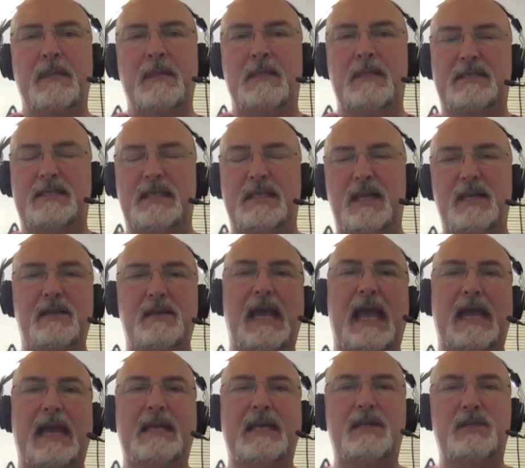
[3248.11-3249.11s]
the cellular
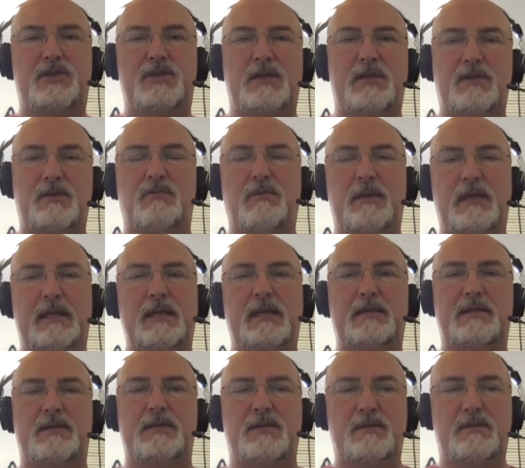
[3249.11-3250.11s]
energy that we
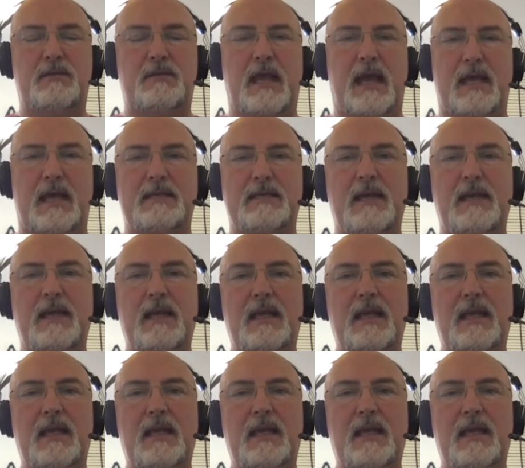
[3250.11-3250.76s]
need to do that.